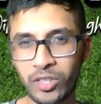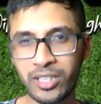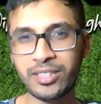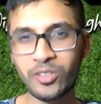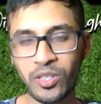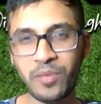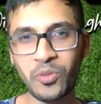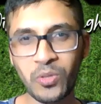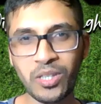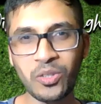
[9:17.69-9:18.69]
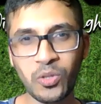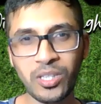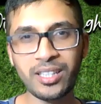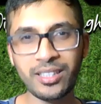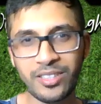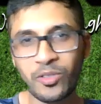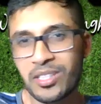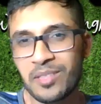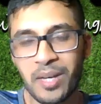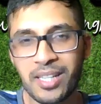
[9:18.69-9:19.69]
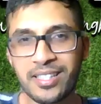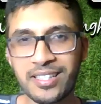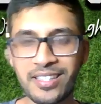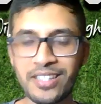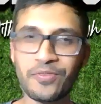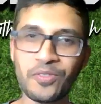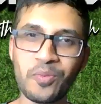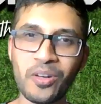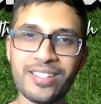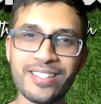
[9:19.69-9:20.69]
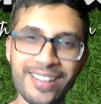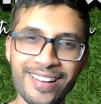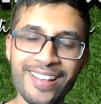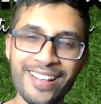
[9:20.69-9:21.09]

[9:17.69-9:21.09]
are the margins in football, isn't it?